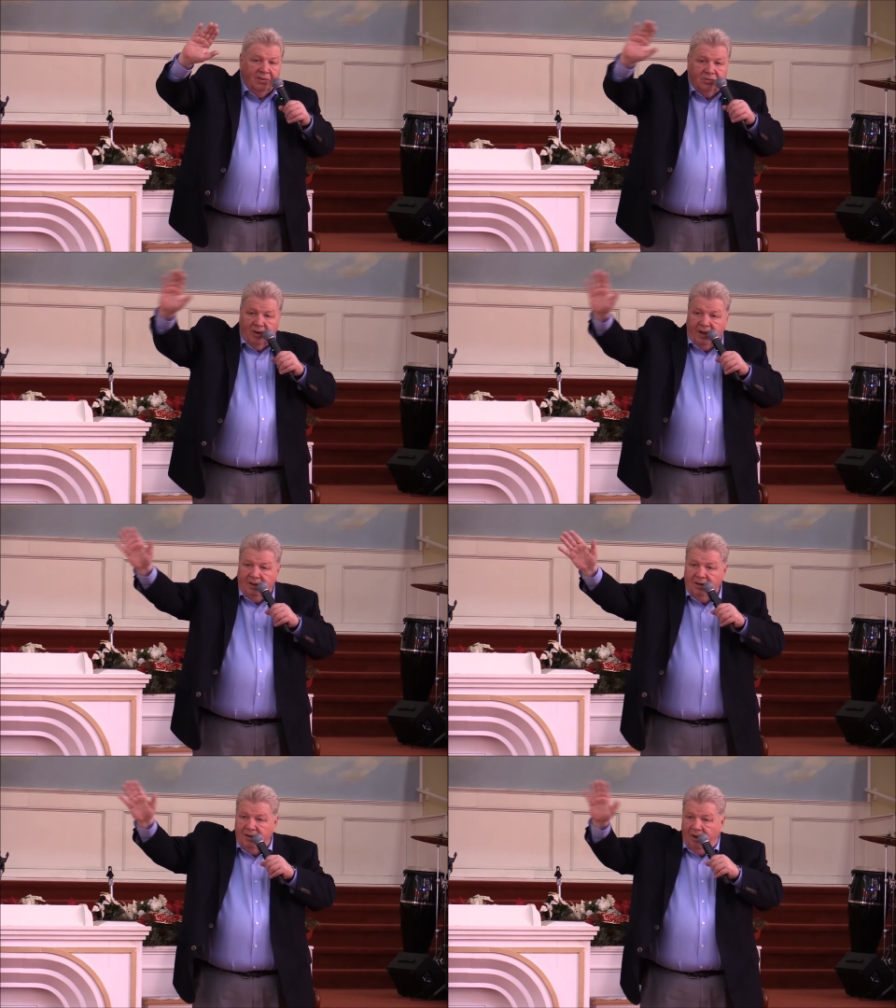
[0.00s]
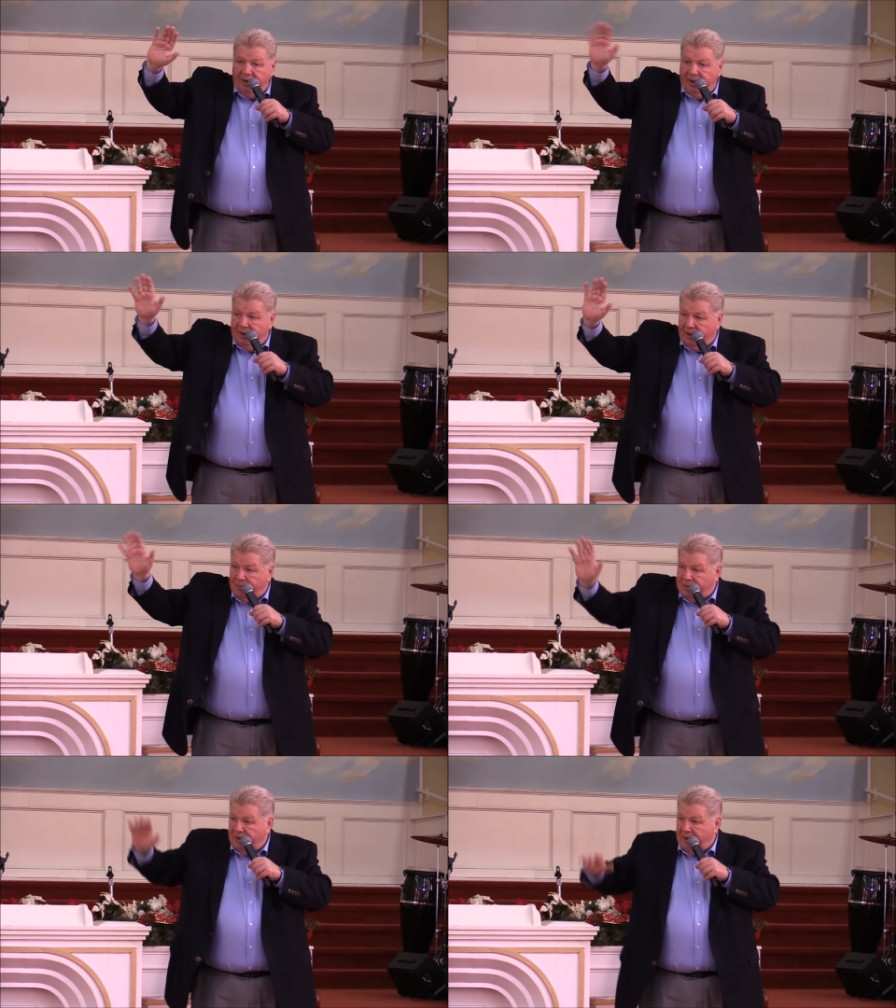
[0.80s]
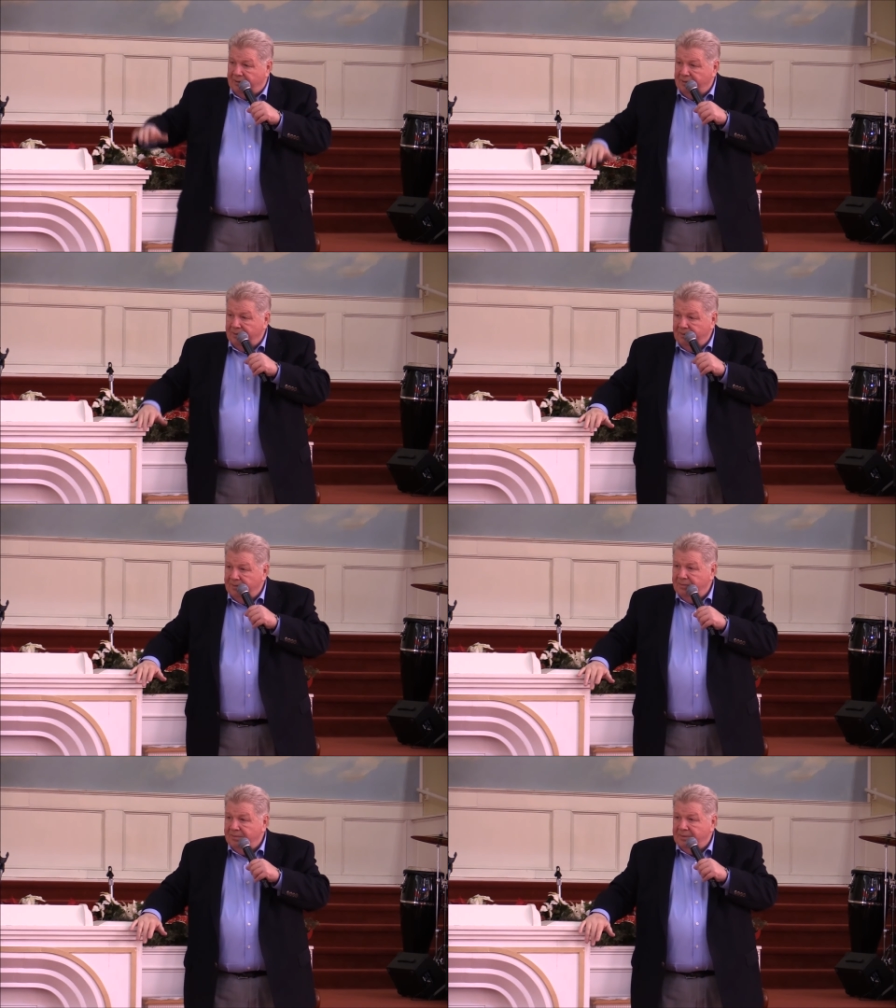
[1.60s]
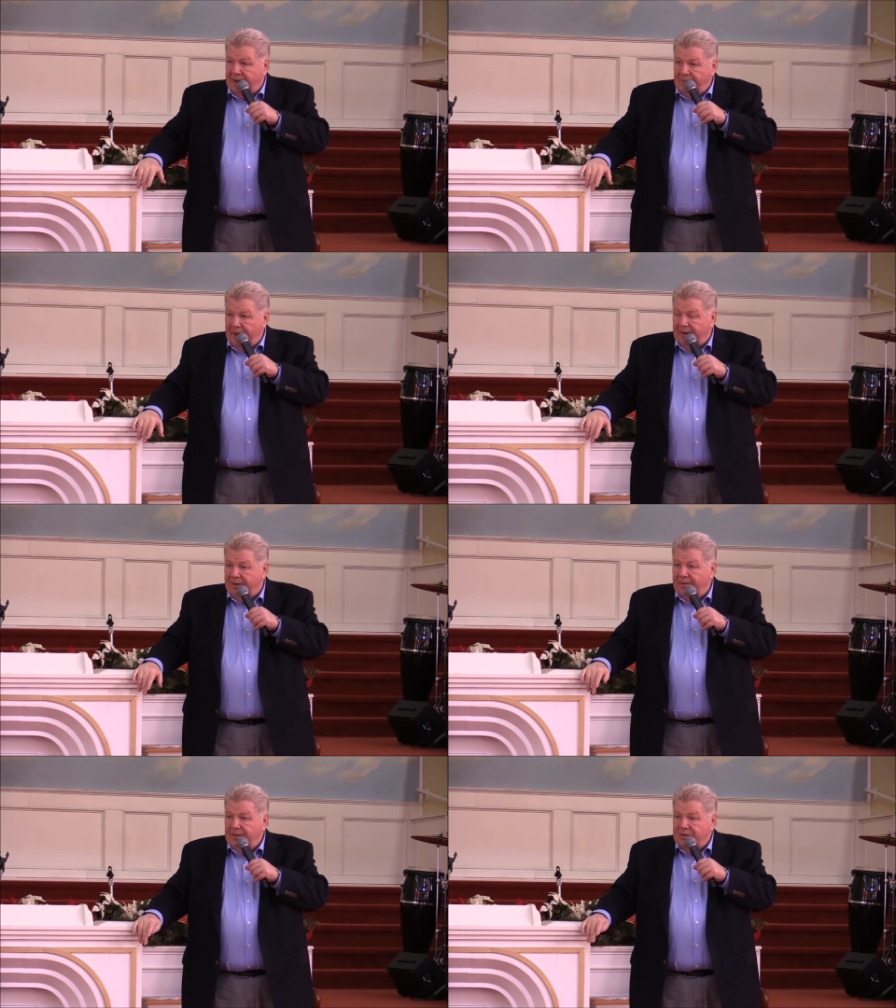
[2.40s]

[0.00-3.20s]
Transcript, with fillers: That's right. God can get upset. Amen.